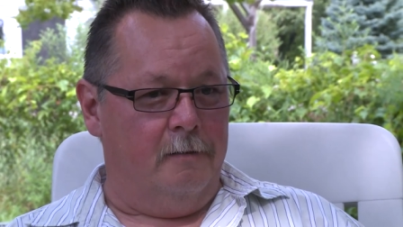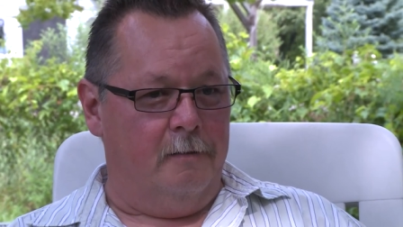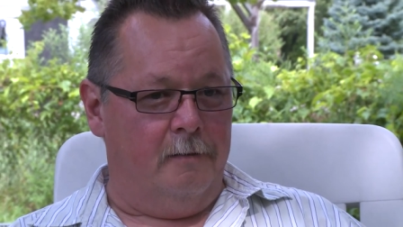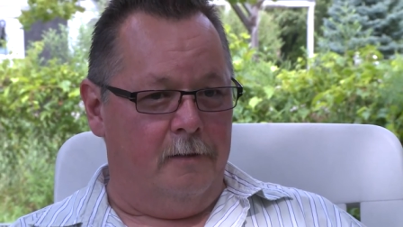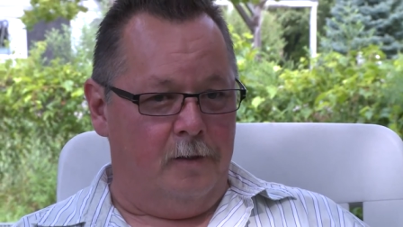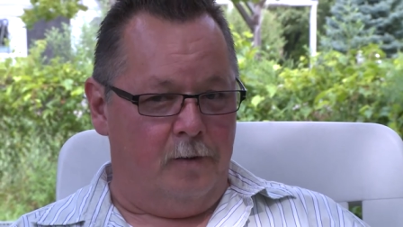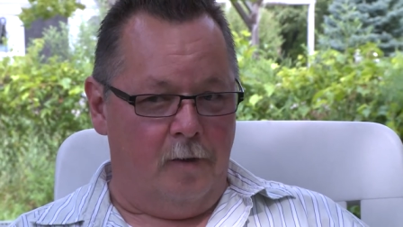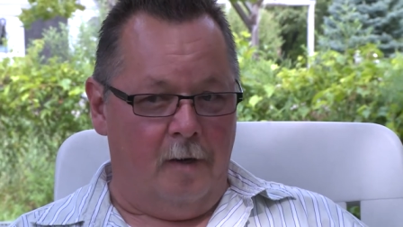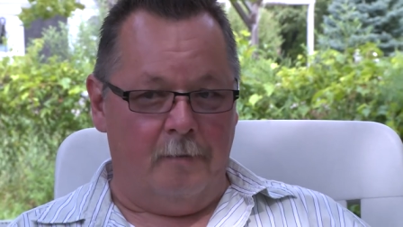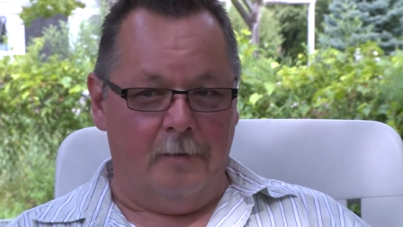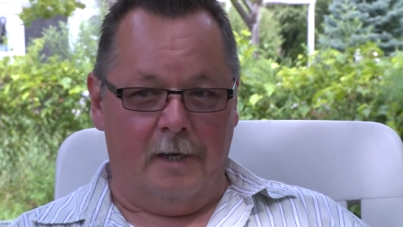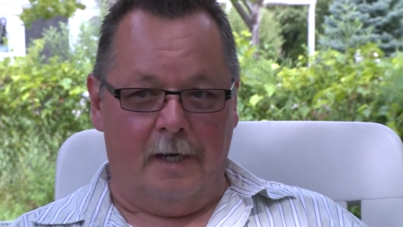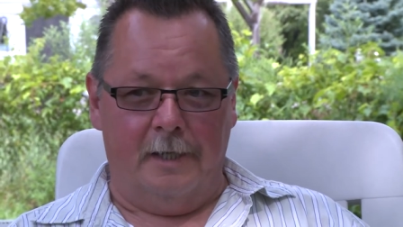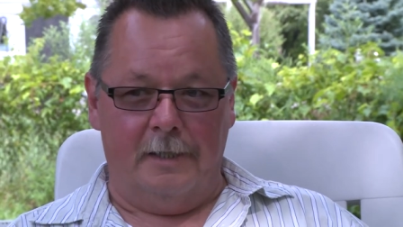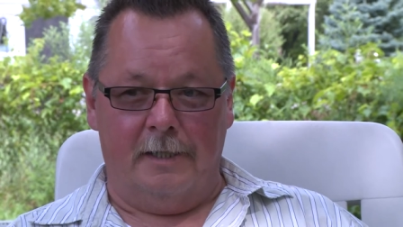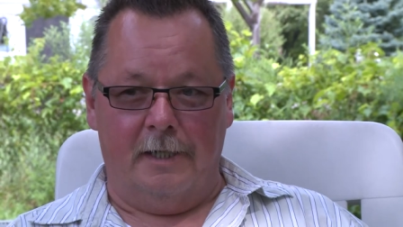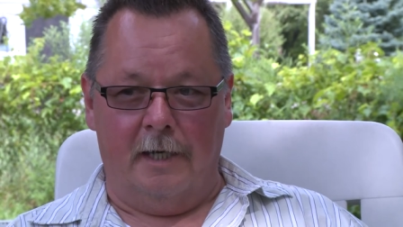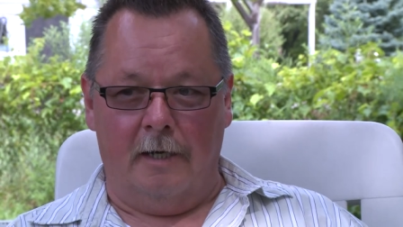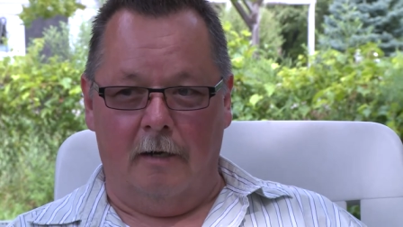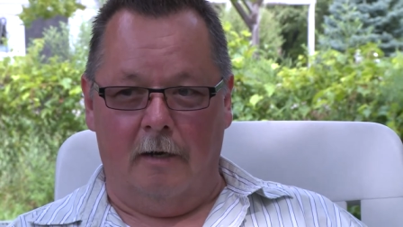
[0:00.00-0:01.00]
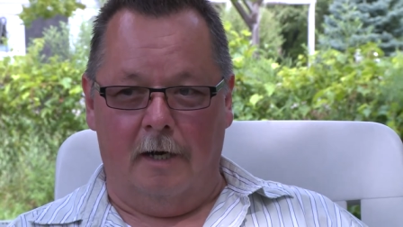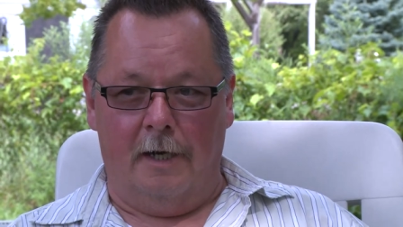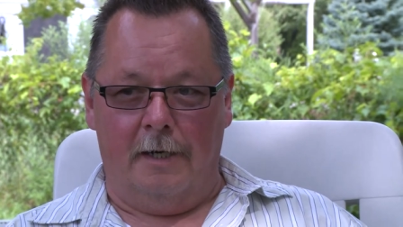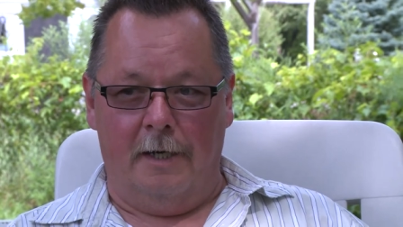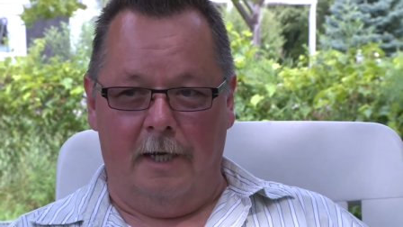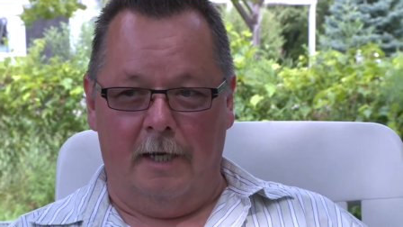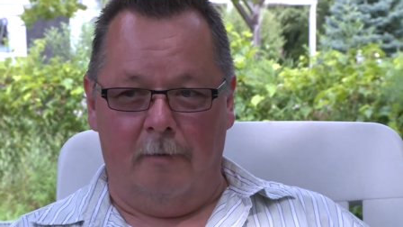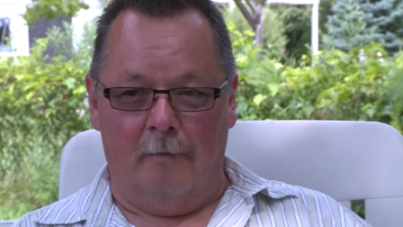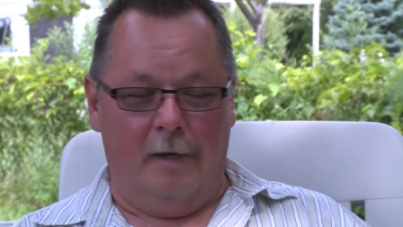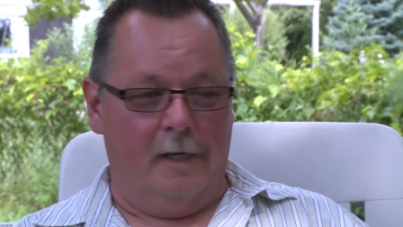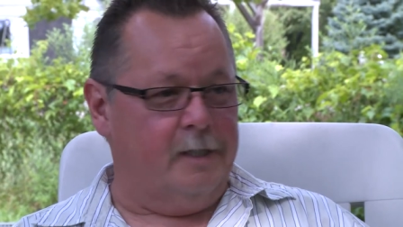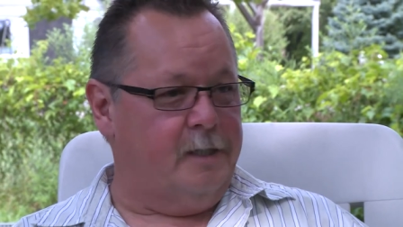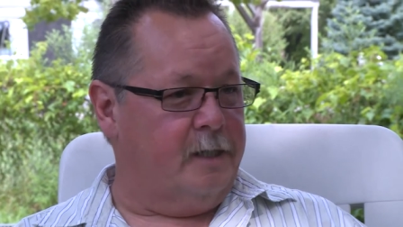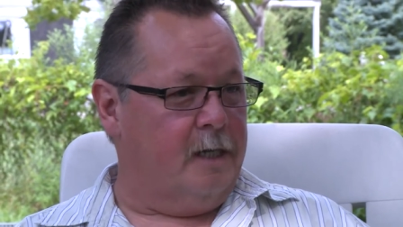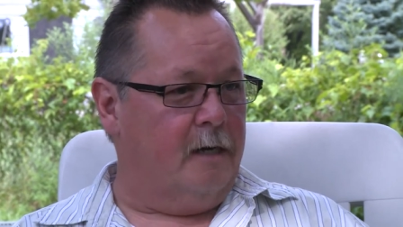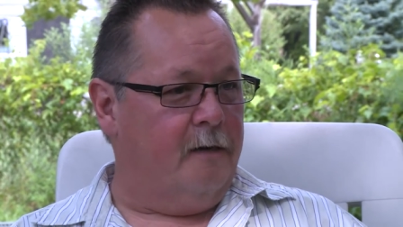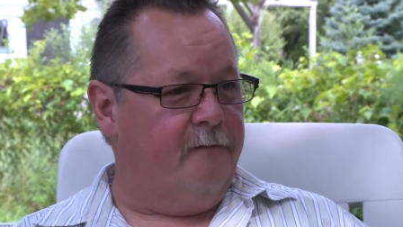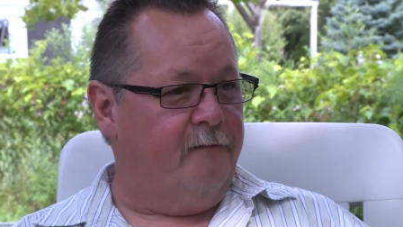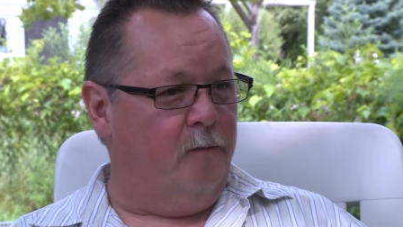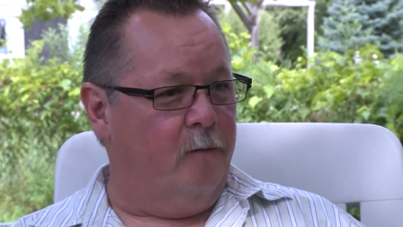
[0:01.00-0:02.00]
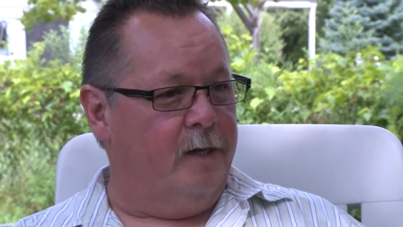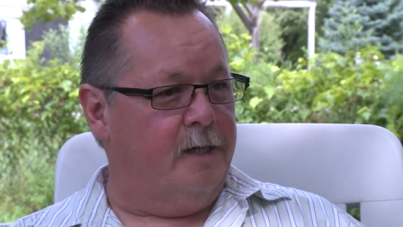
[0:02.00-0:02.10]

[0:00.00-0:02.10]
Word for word: the drum that I sing on and myself,